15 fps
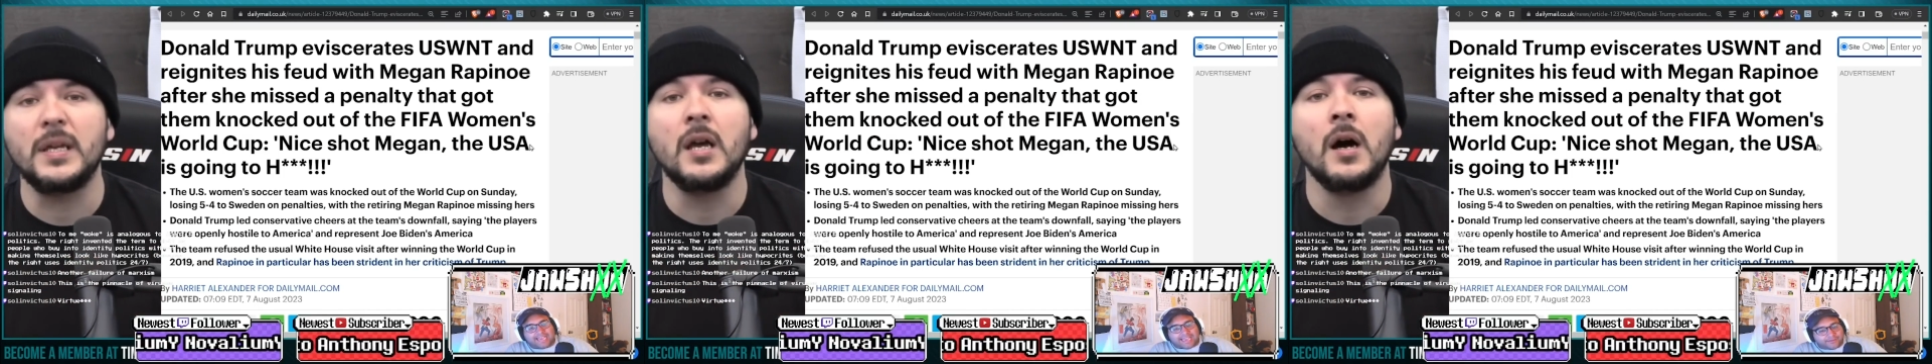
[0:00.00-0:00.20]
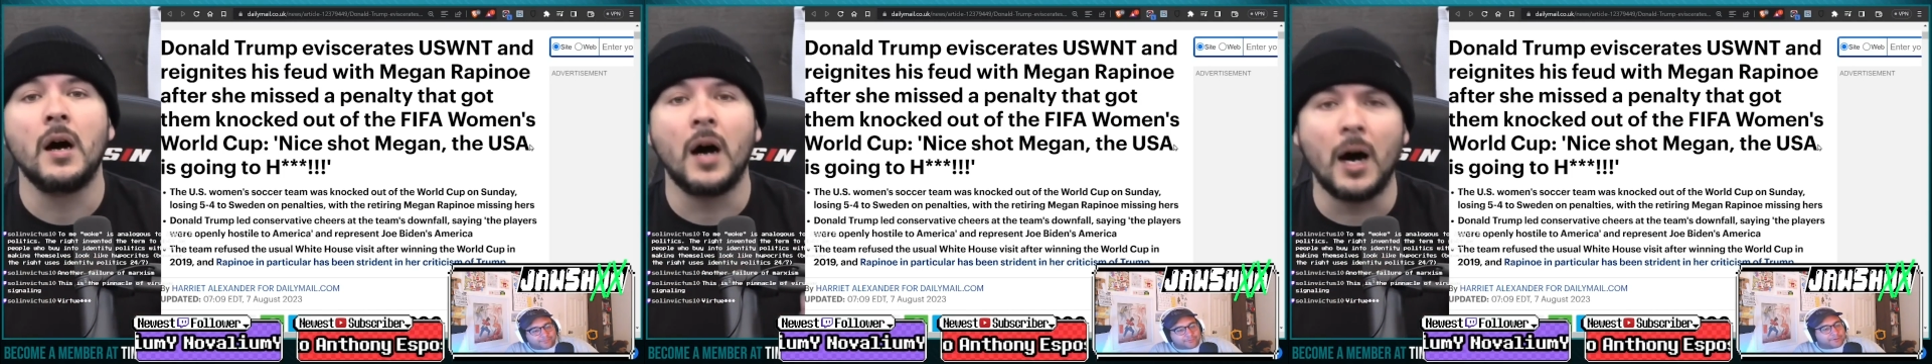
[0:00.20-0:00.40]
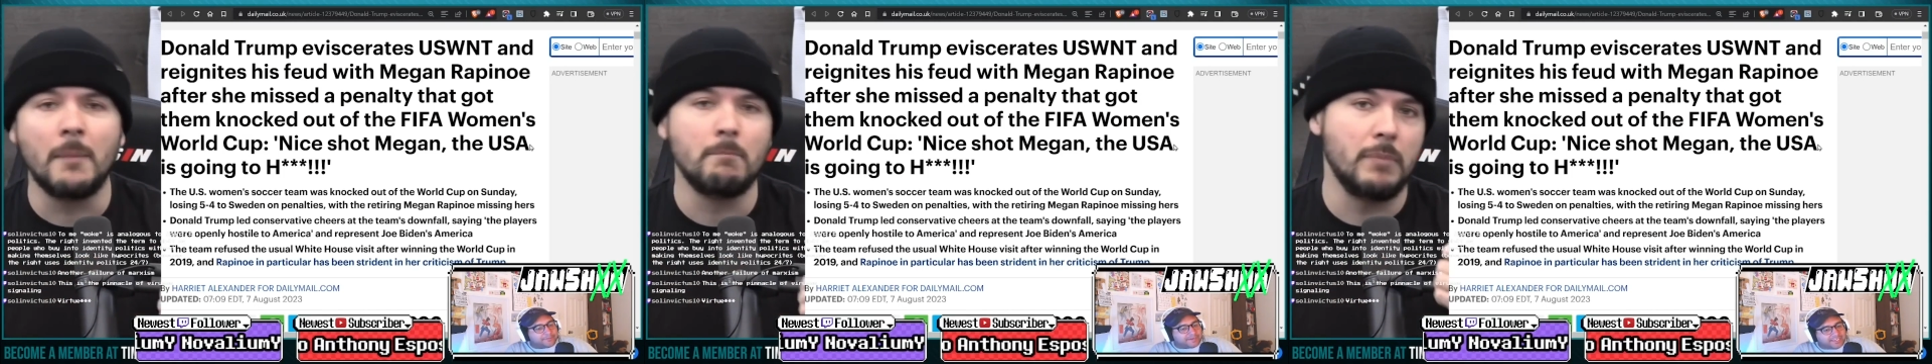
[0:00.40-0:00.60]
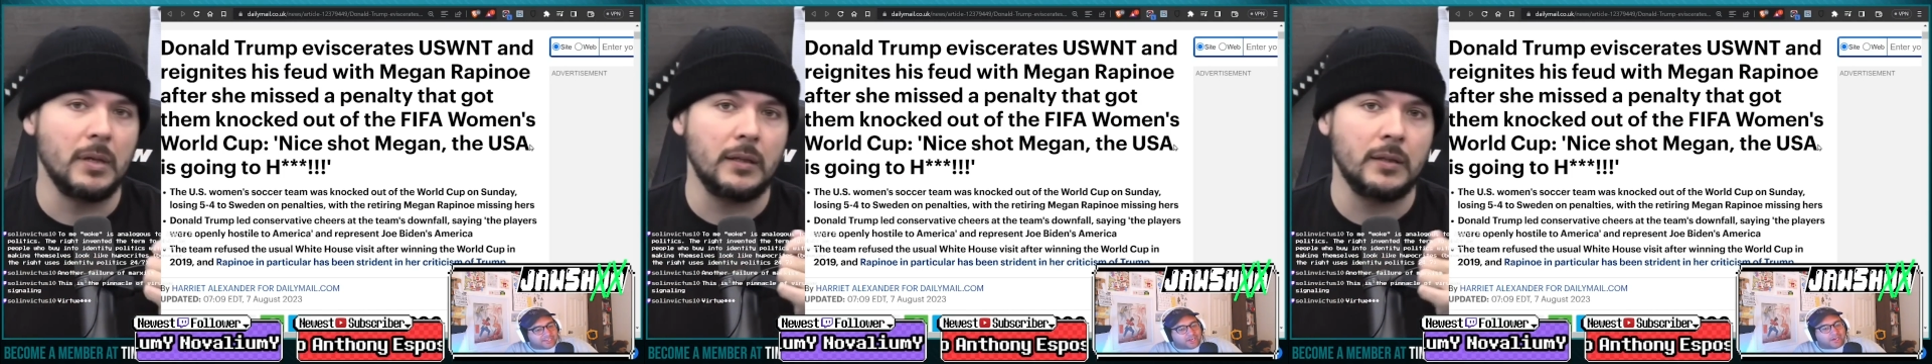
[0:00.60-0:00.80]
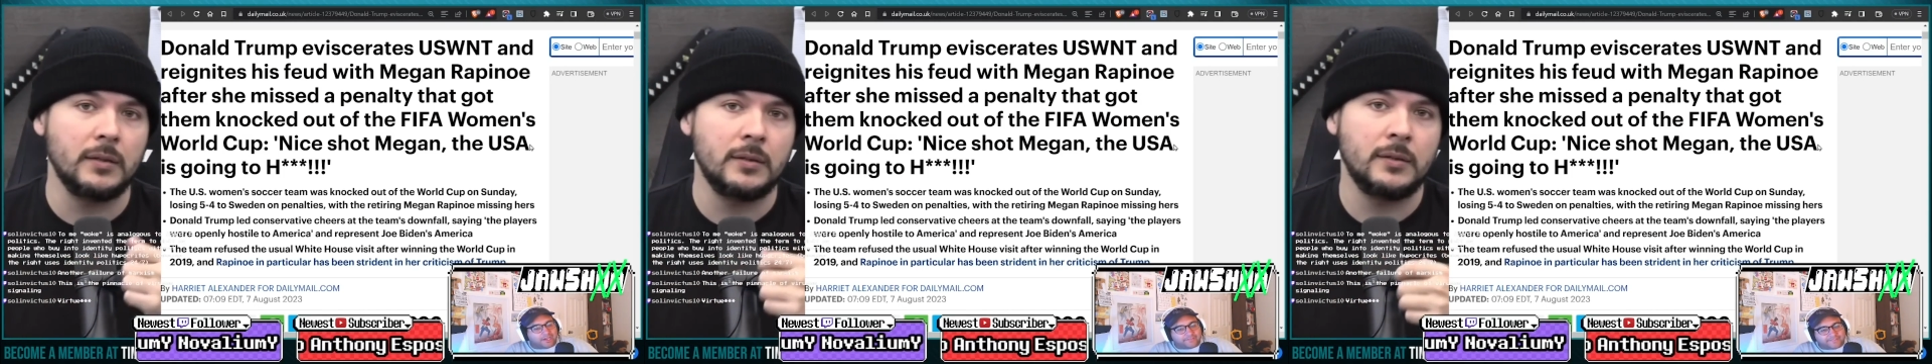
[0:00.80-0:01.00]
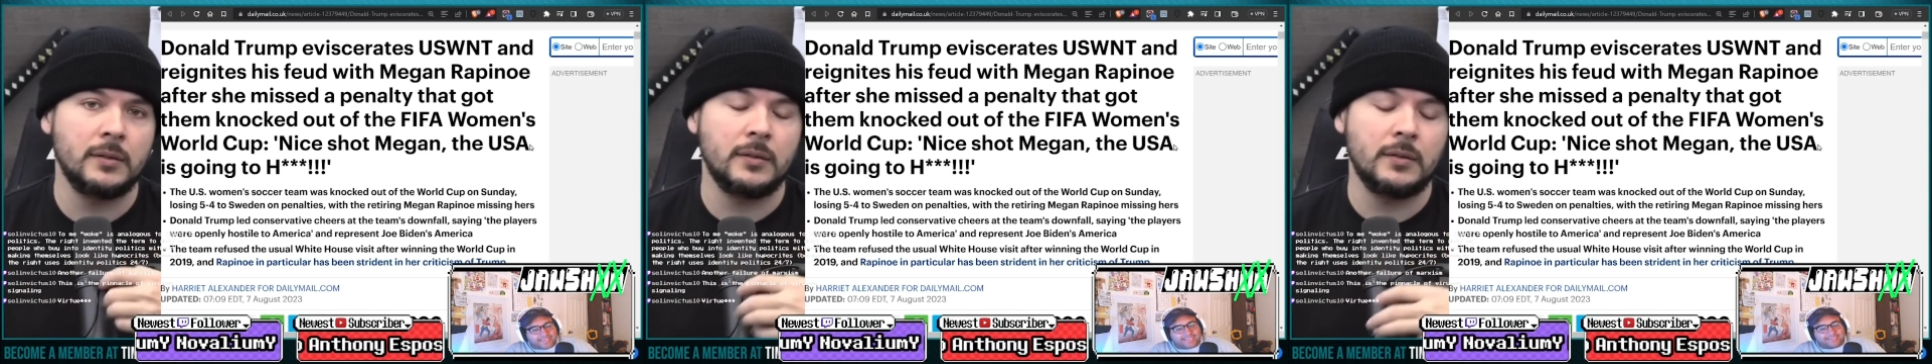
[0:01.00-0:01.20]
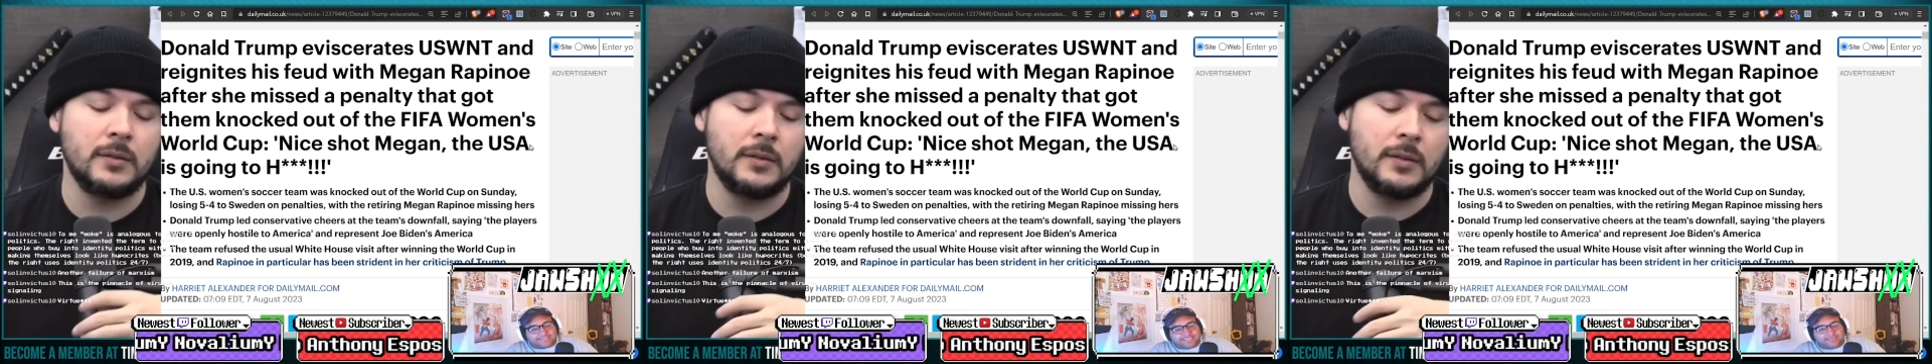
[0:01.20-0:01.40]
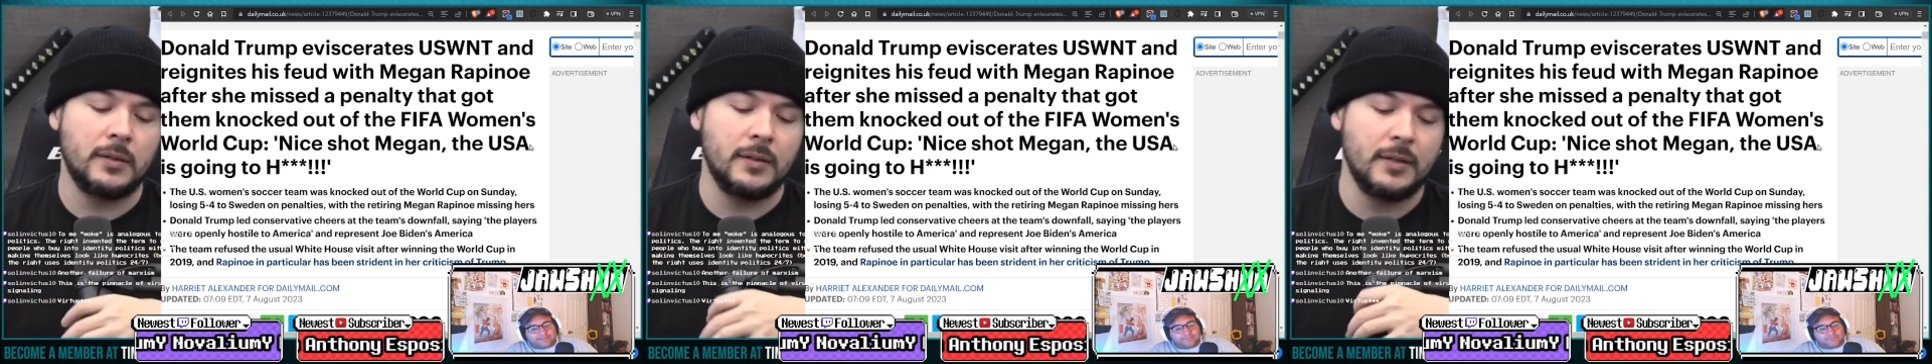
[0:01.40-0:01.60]
everybody on that
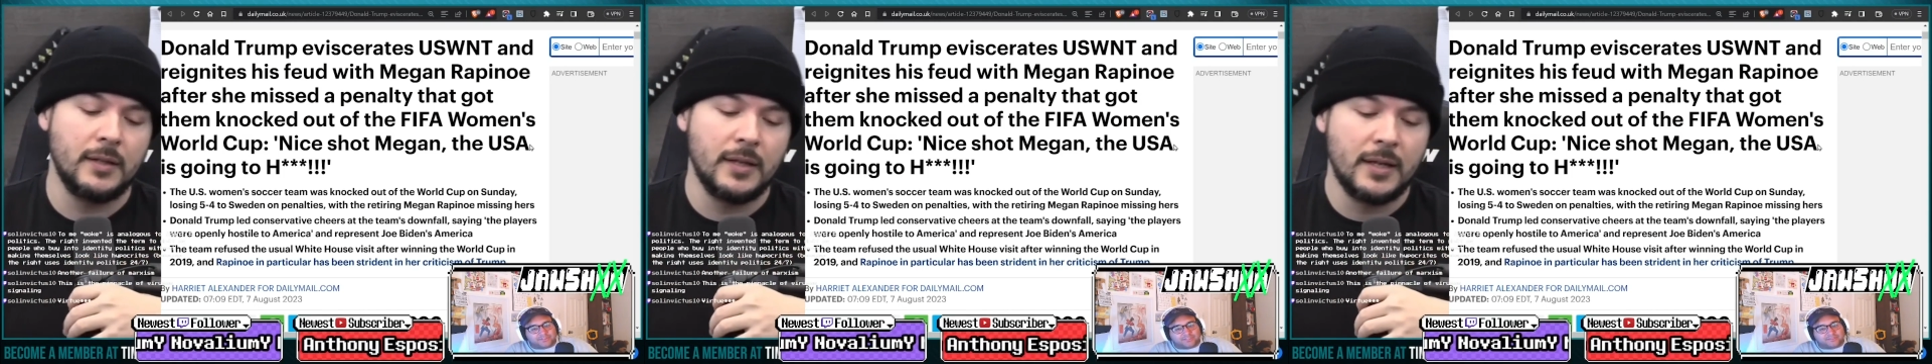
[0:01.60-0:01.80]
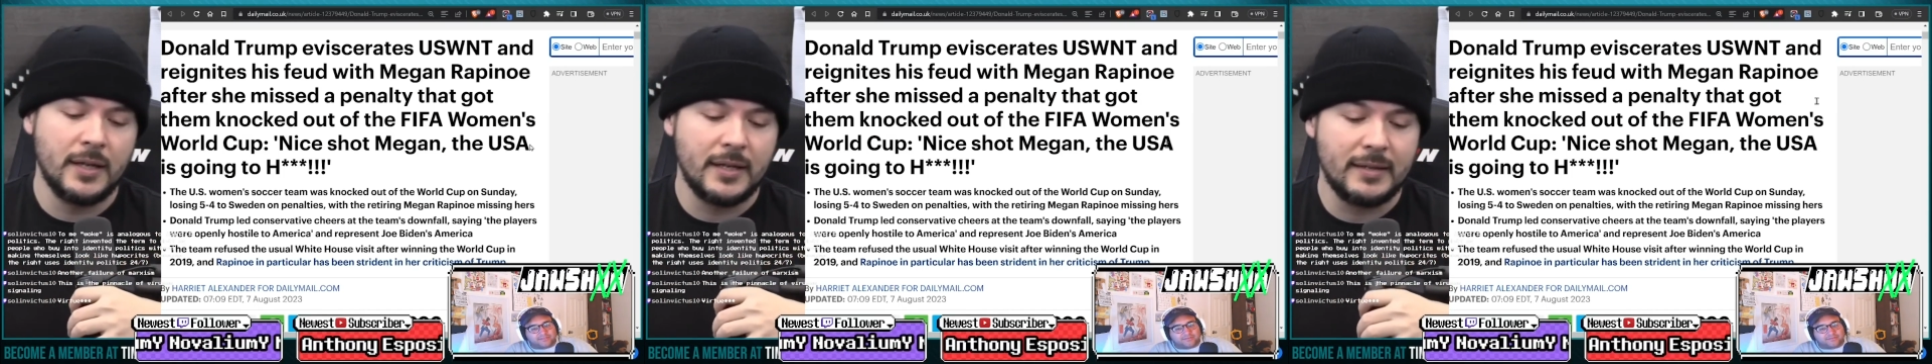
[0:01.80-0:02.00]
team's